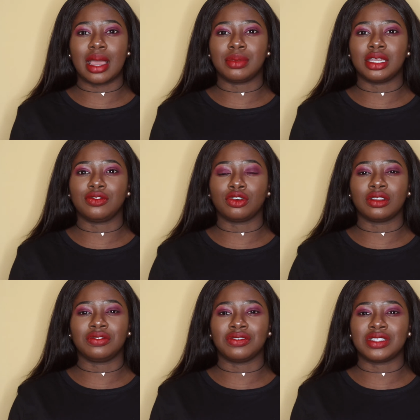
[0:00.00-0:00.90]
I believe, on
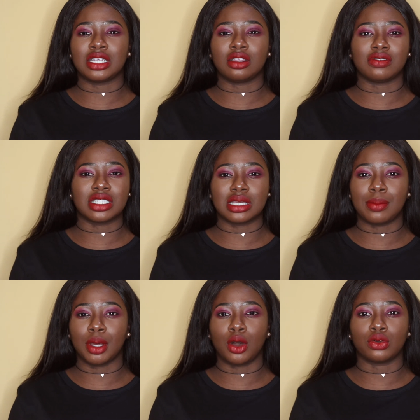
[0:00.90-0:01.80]
the 15th of
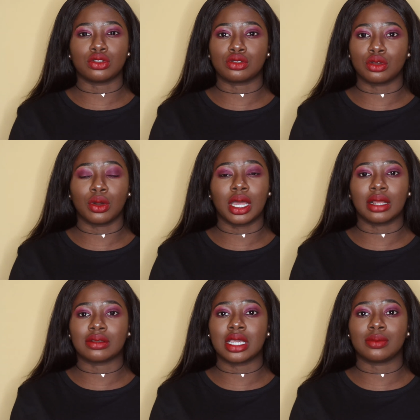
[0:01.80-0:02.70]
December or so,
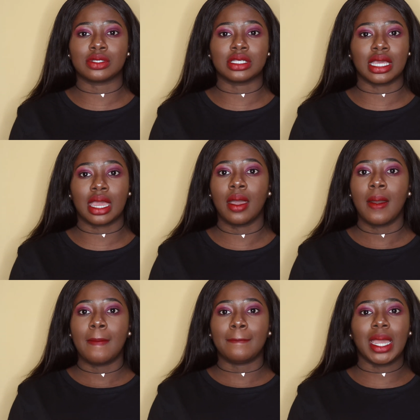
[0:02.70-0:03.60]
and I was able to
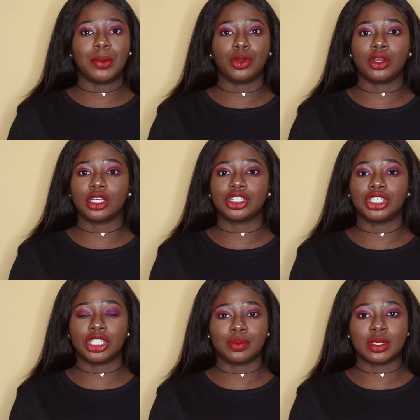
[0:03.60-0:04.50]
get my product
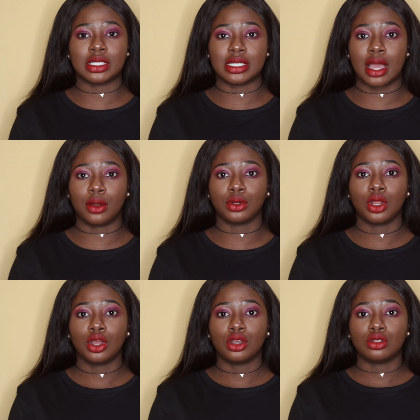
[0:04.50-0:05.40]
shipped
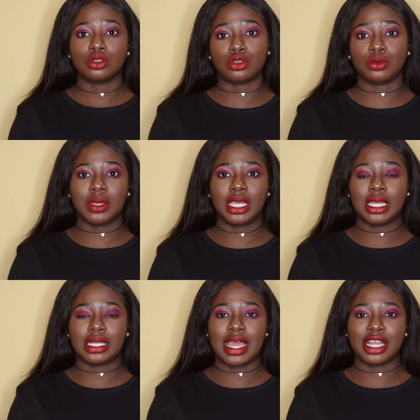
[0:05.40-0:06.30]
down to
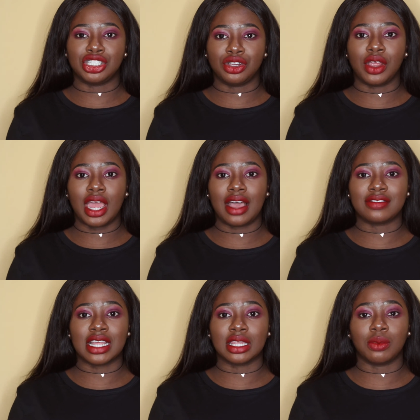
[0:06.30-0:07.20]
me in Nigeria
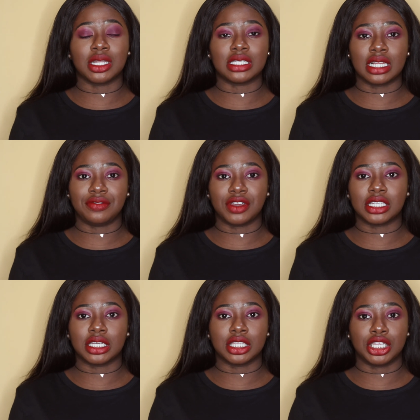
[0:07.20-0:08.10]
after they were
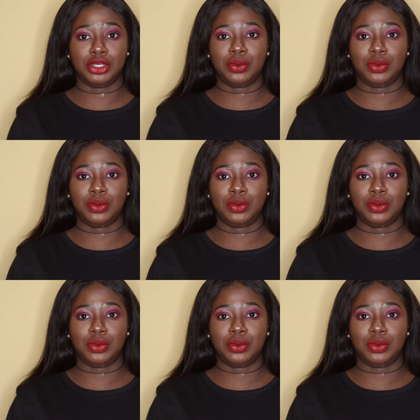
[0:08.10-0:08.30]
delivered in the